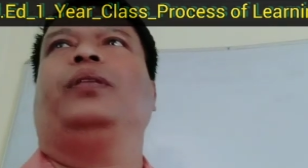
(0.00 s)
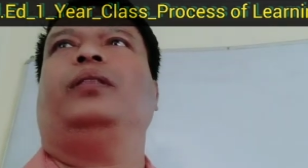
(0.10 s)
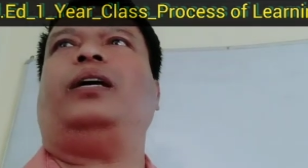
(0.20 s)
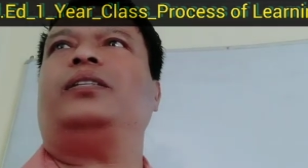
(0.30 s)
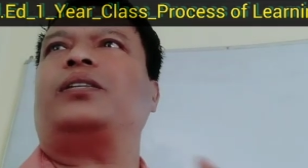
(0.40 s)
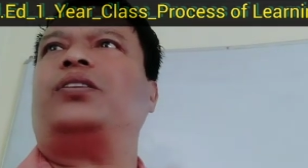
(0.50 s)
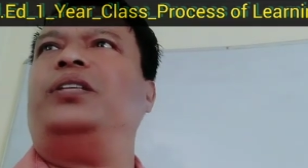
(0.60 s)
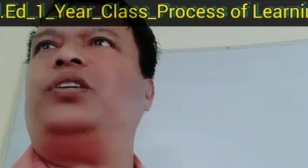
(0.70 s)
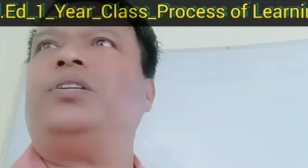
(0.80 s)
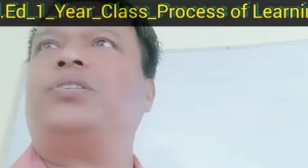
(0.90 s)
That is a
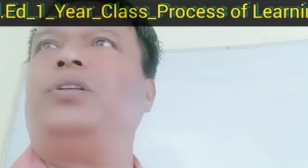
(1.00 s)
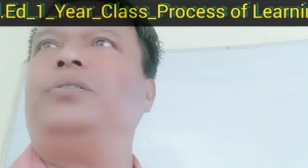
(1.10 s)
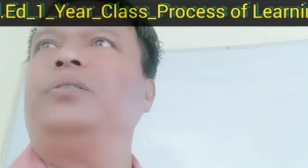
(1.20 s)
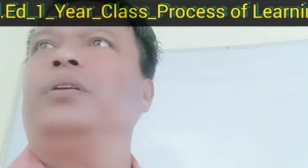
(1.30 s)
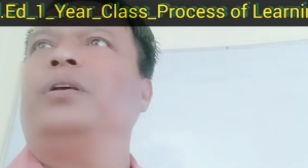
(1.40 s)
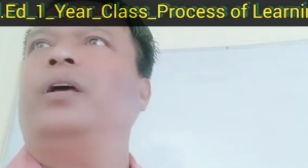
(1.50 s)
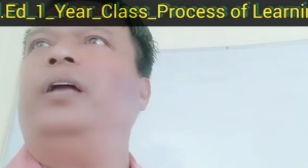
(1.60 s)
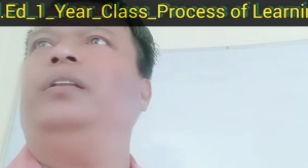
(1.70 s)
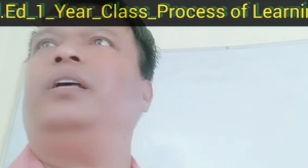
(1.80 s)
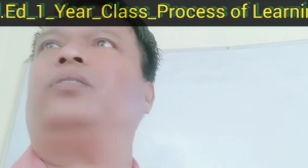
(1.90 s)
sensation,
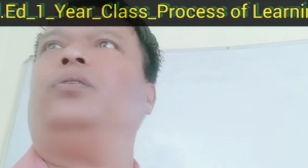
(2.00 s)
and later